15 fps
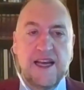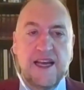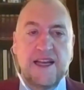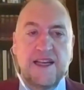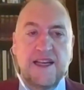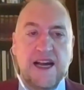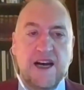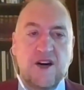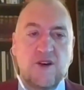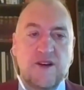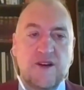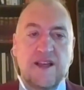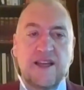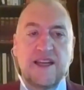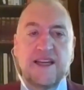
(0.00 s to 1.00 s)
Now,
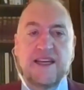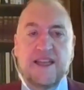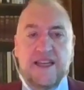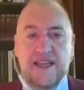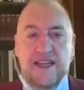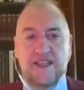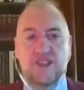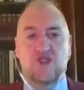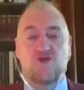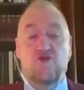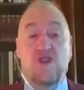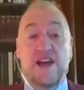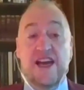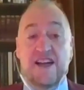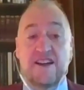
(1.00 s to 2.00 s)
it is
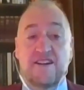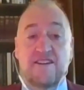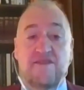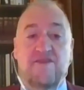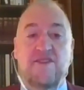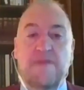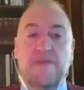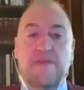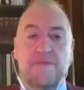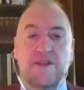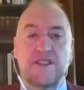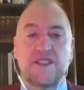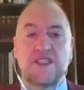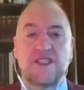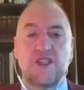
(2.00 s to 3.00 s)
rare for
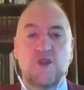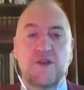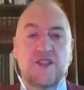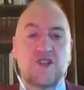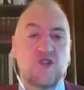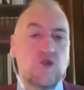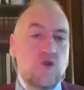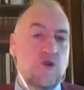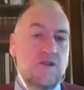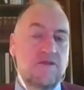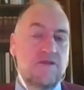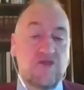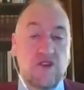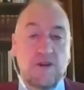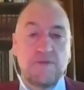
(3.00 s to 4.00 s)
members to withdraw
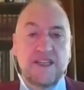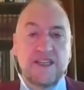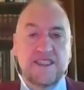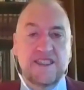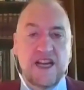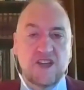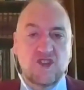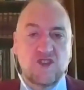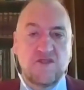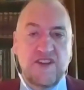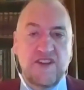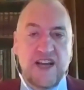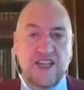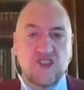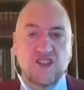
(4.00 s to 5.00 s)
from an international
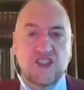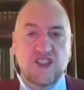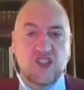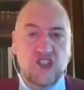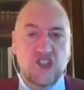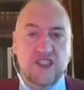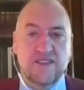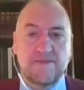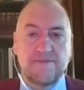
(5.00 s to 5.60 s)
financial institution.